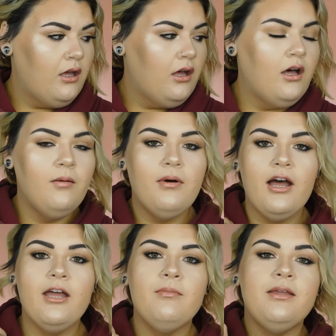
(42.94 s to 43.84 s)
Um,
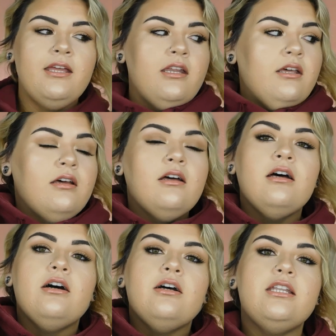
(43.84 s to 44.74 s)
I am in
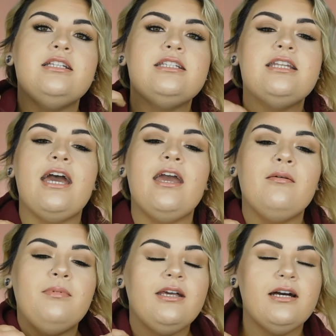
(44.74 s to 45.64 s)
a hoodie
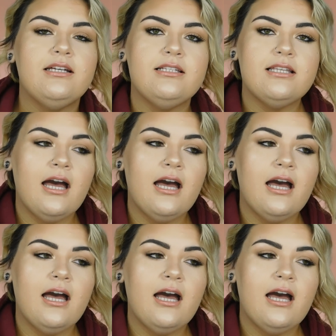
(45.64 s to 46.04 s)
today because